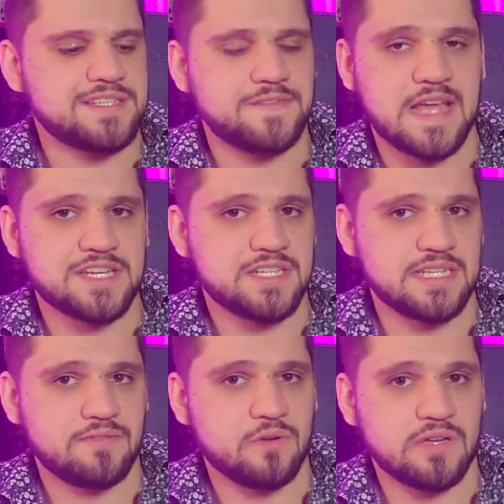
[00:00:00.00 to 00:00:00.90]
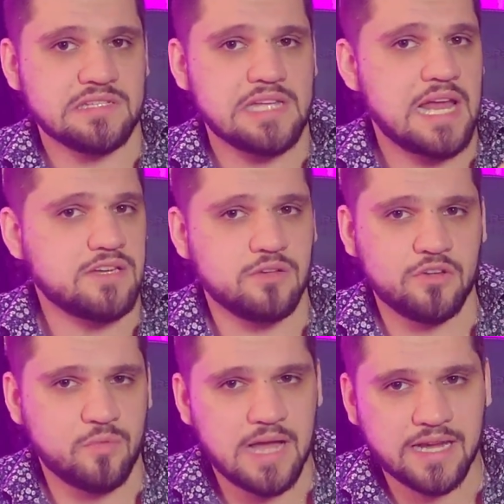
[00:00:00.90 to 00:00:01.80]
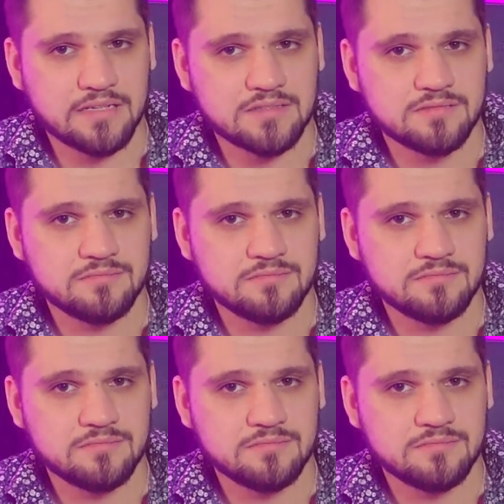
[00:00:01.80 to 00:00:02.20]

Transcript: is a fashion design focus. I don't know why